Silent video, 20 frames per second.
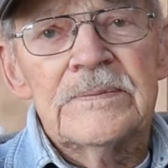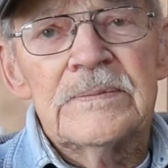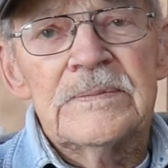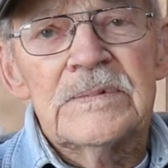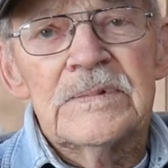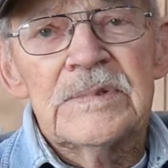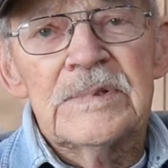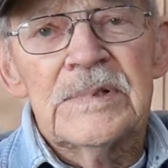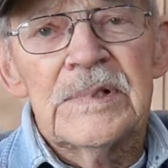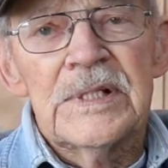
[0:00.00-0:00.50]

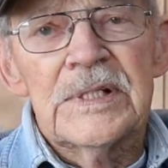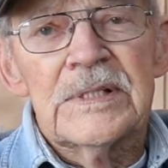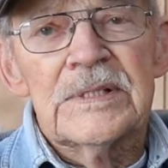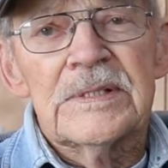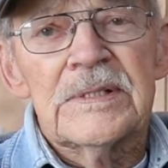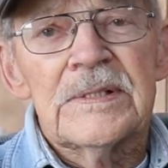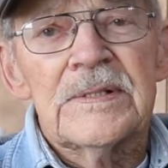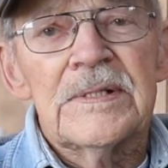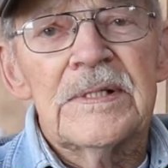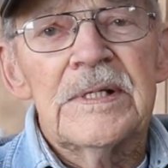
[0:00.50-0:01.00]

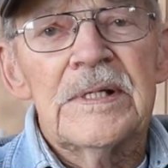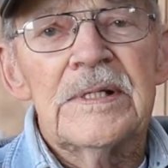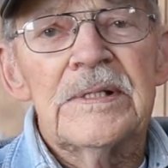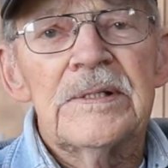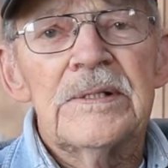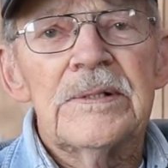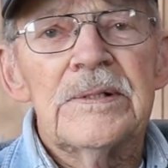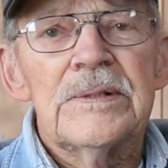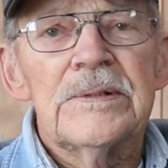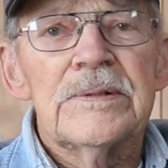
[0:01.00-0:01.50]
6 of the
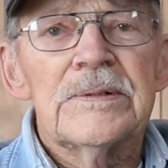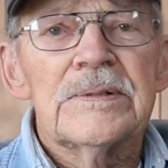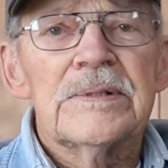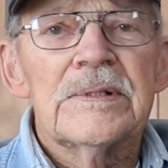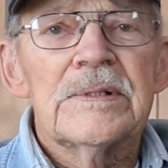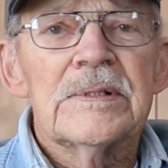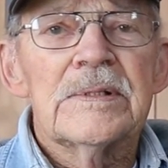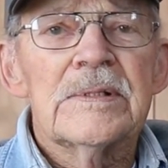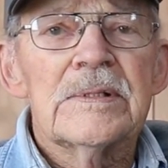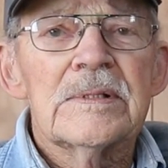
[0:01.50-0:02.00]
8 years
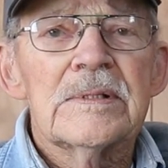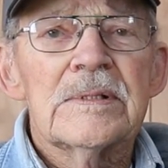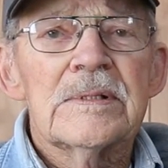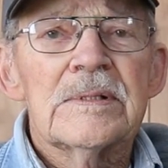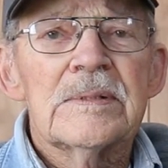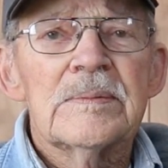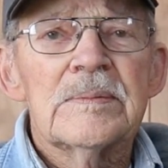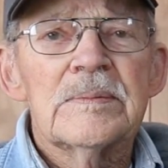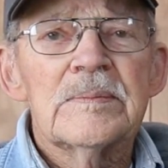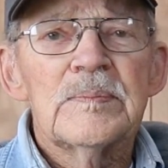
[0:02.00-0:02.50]
that
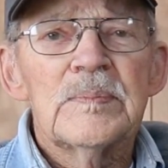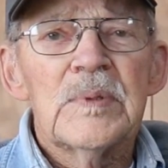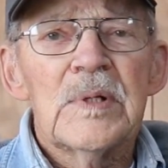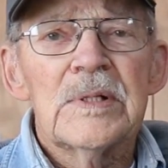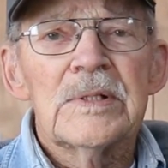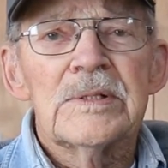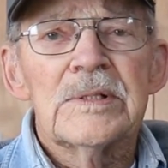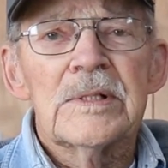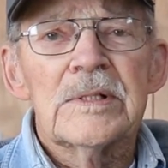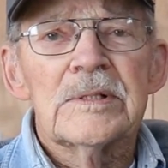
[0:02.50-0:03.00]
this
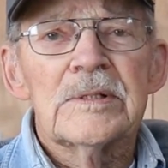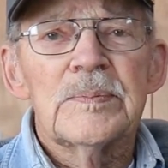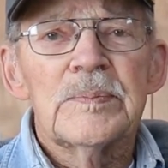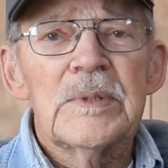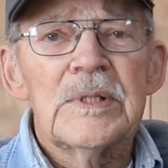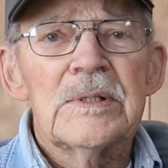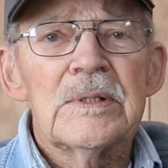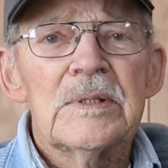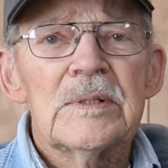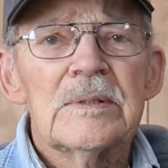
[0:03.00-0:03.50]
project's
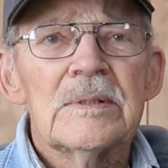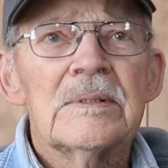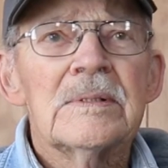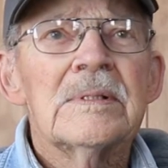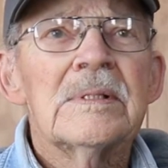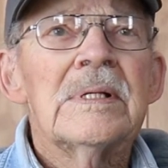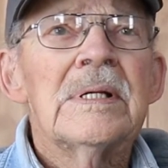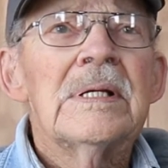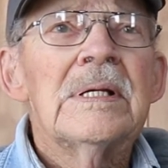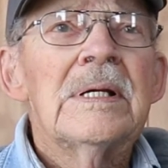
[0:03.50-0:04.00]
been
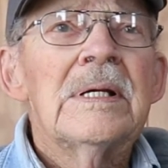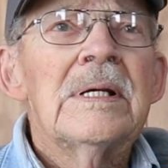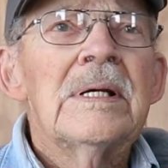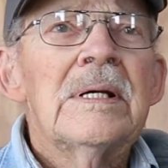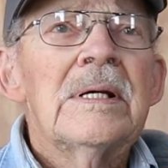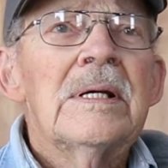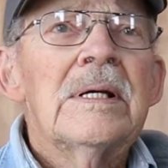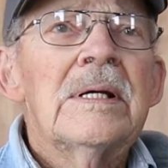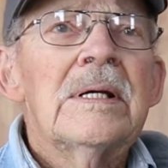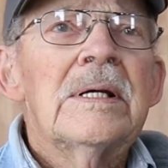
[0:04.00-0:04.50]

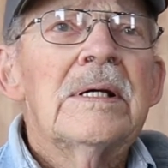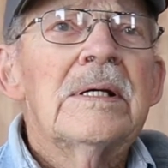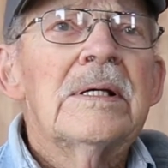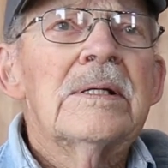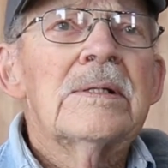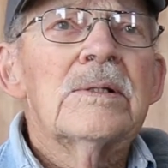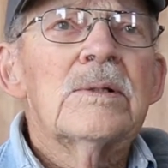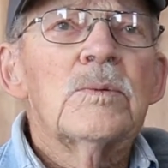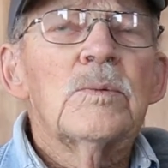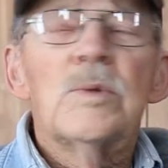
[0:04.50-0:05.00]

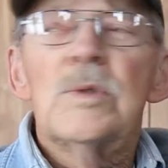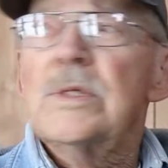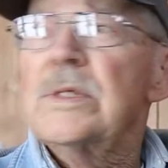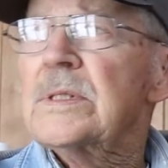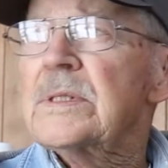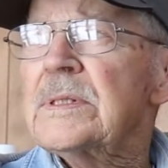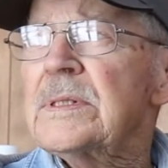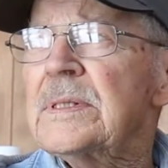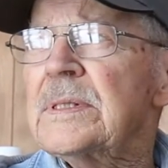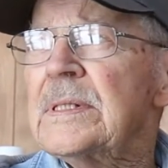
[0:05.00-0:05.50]
in the
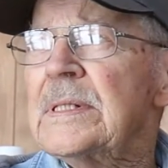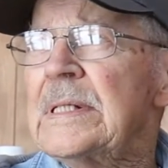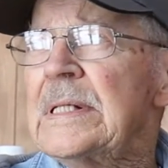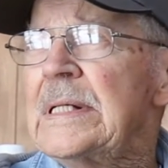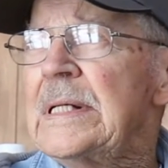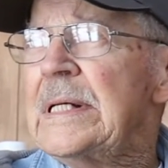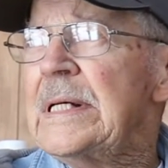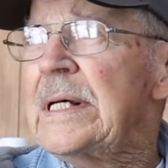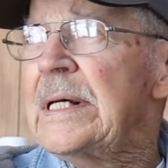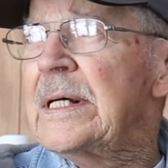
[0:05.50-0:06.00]
works,
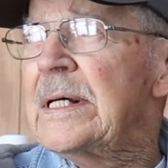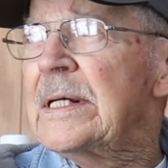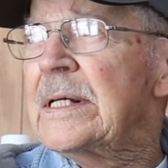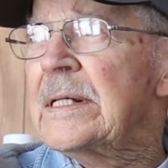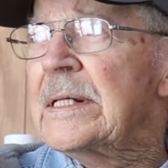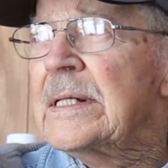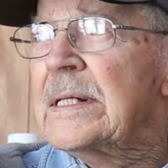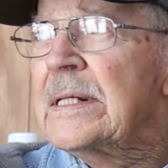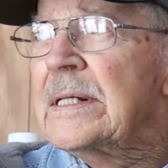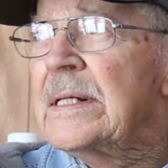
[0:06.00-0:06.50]

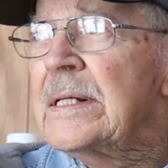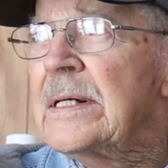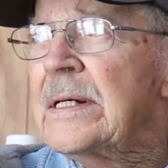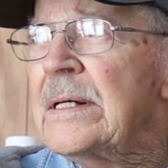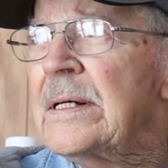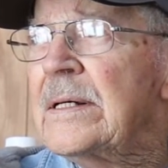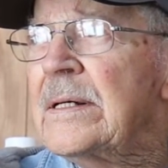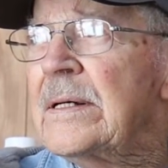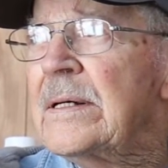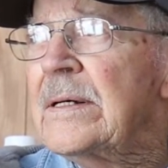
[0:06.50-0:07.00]
and
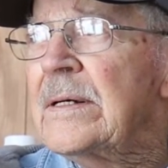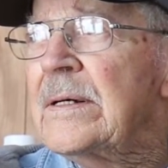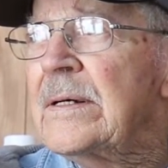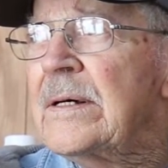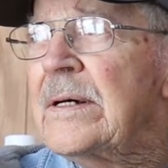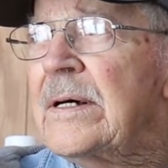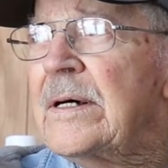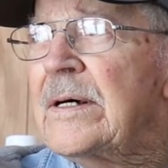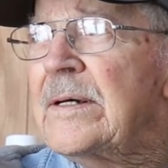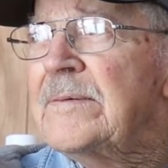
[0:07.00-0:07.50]

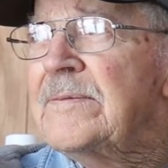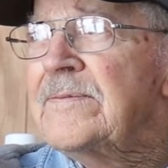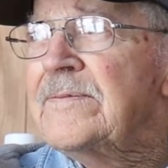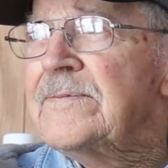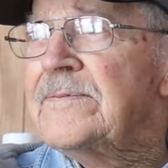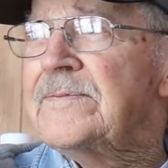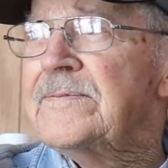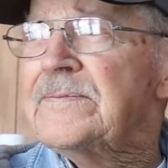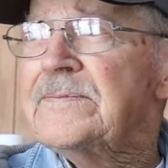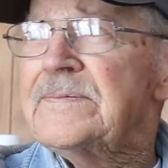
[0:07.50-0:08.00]
I've
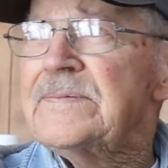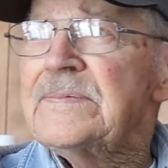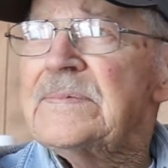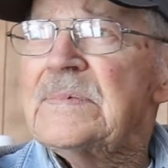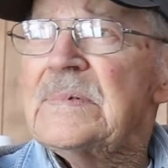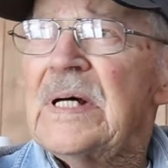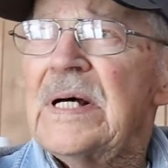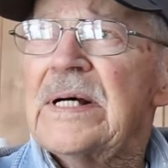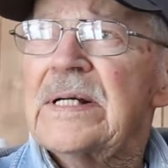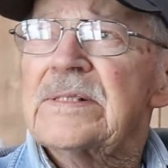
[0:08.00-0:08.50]

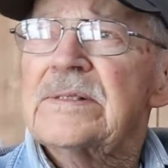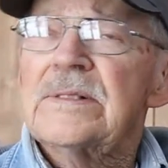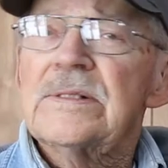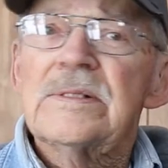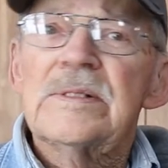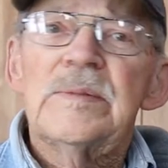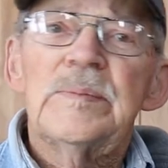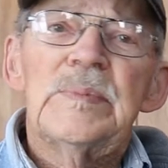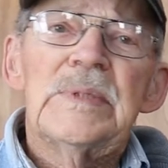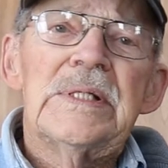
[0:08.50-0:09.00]

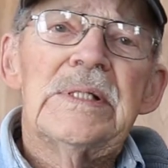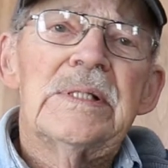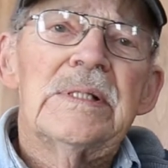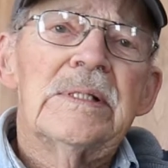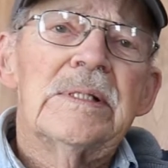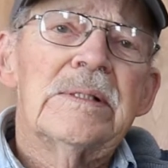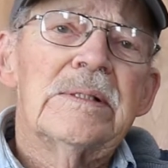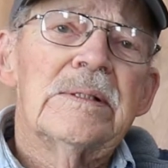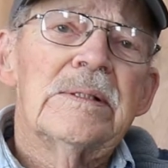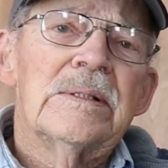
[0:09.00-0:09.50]
actually been
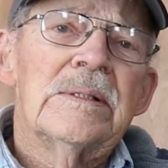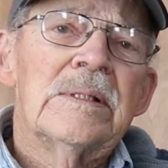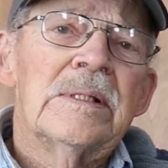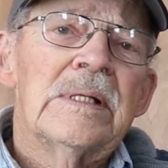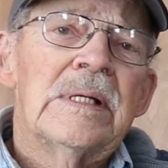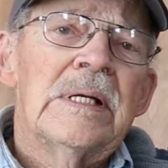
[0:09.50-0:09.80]
here